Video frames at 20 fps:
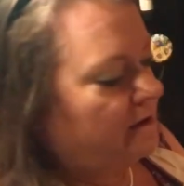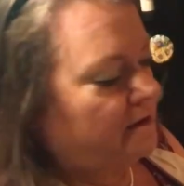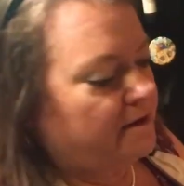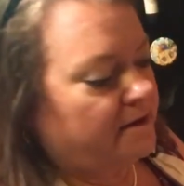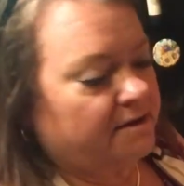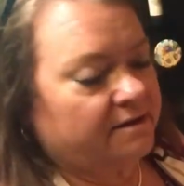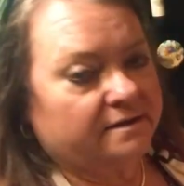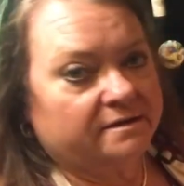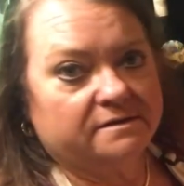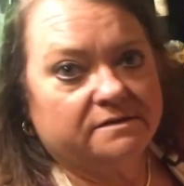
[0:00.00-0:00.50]

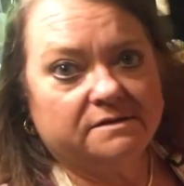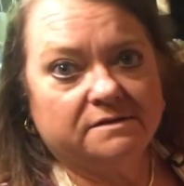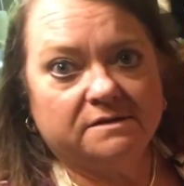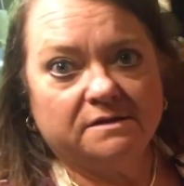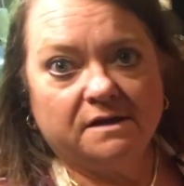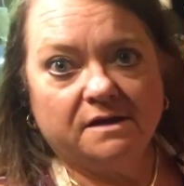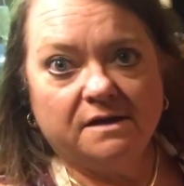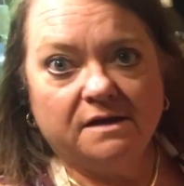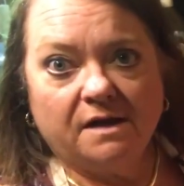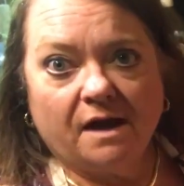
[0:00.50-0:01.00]
is
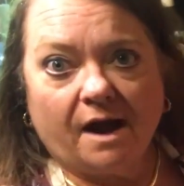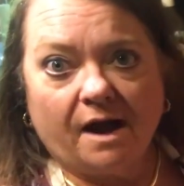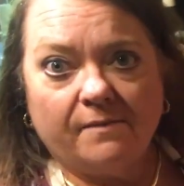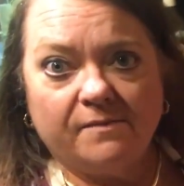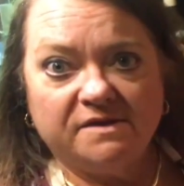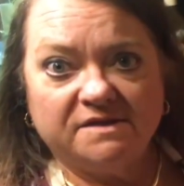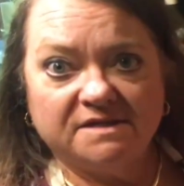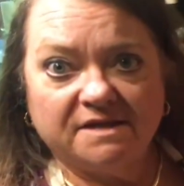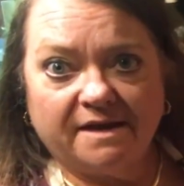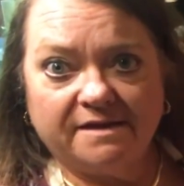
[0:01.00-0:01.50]
I'll
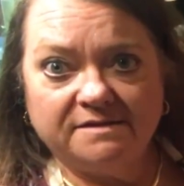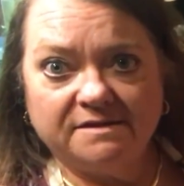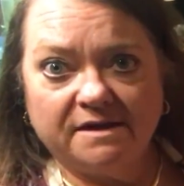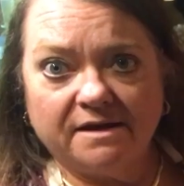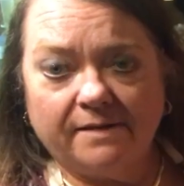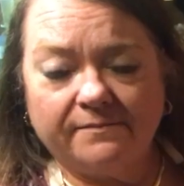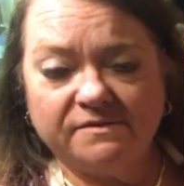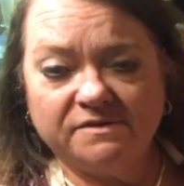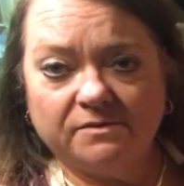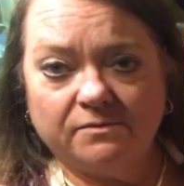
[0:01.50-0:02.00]
be slicing
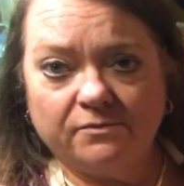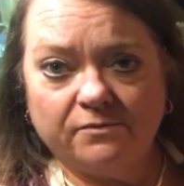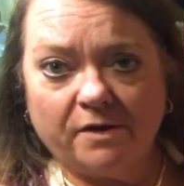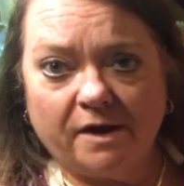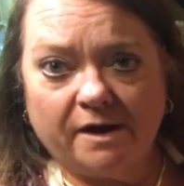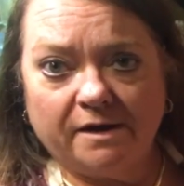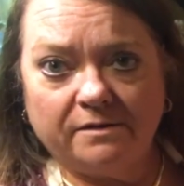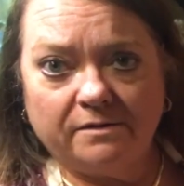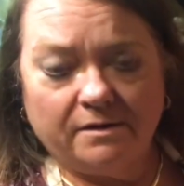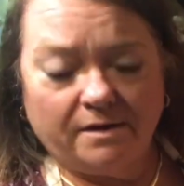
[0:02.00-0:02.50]
up some
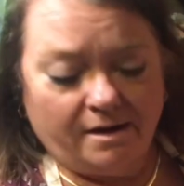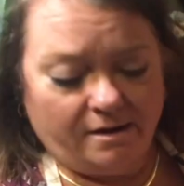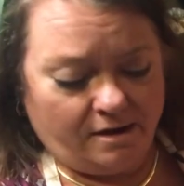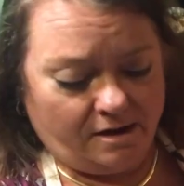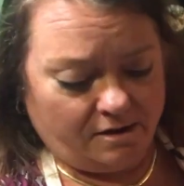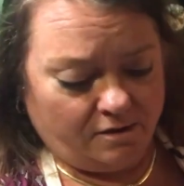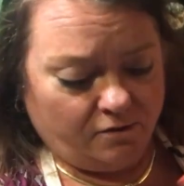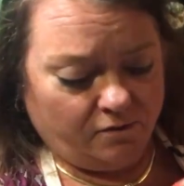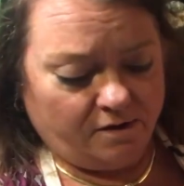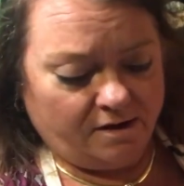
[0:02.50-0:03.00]
red
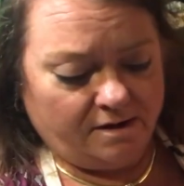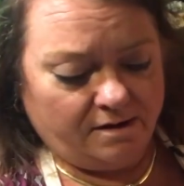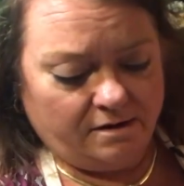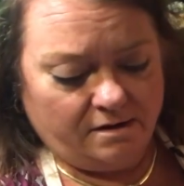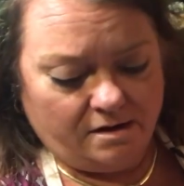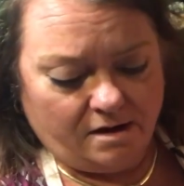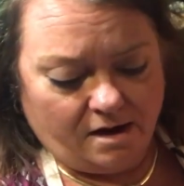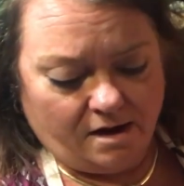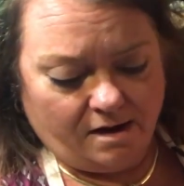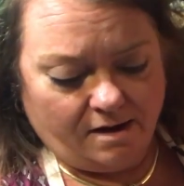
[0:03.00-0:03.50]
and
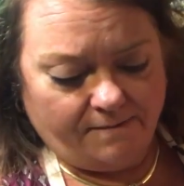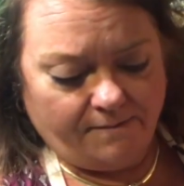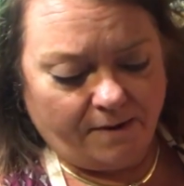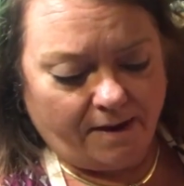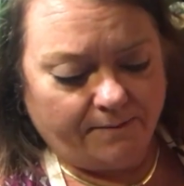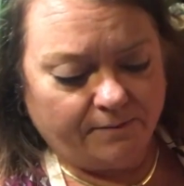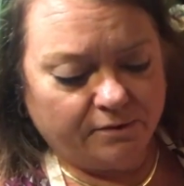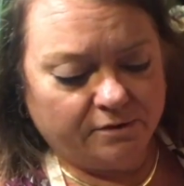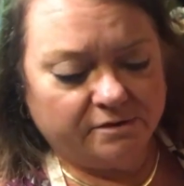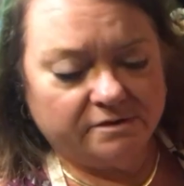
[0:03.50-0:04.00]
green
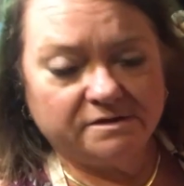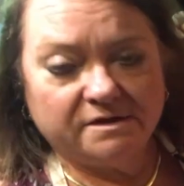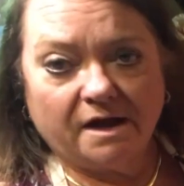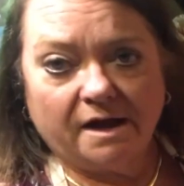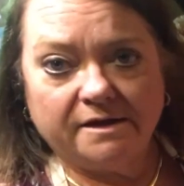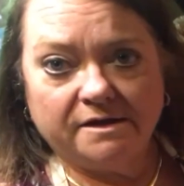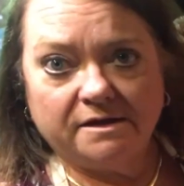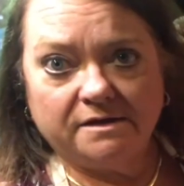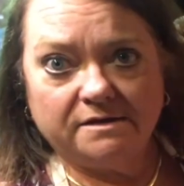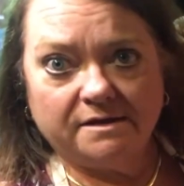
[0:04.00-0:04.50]
peppers,
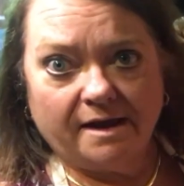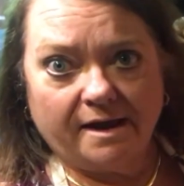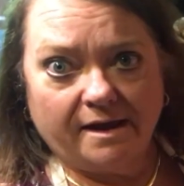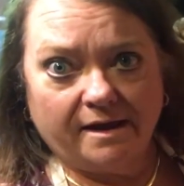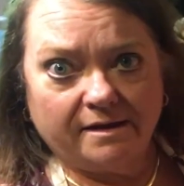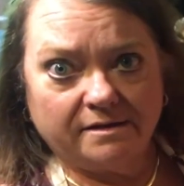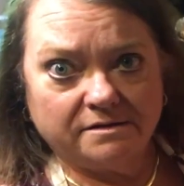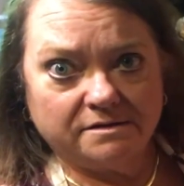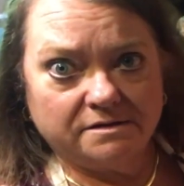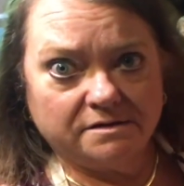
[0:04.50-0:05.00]
onion,
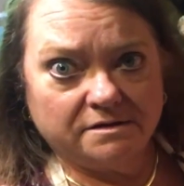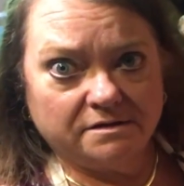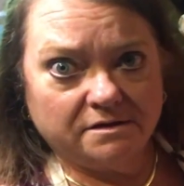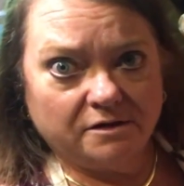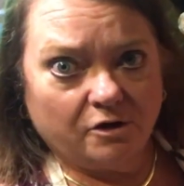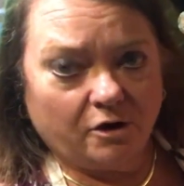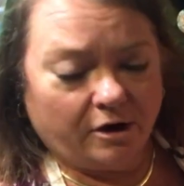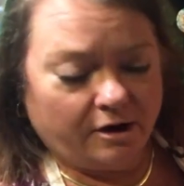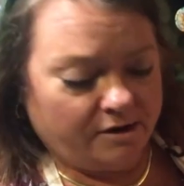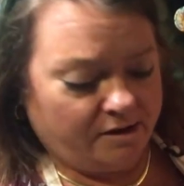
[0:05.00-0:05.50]
and
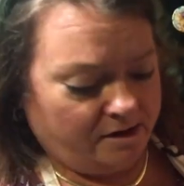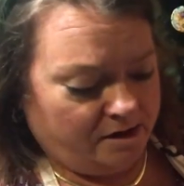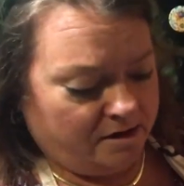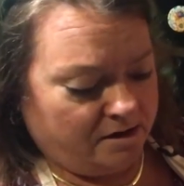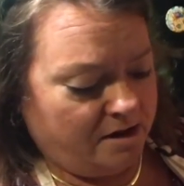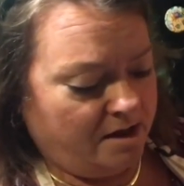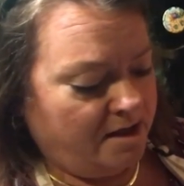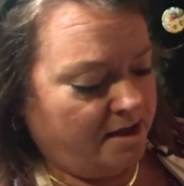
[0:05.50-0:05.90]
garlic.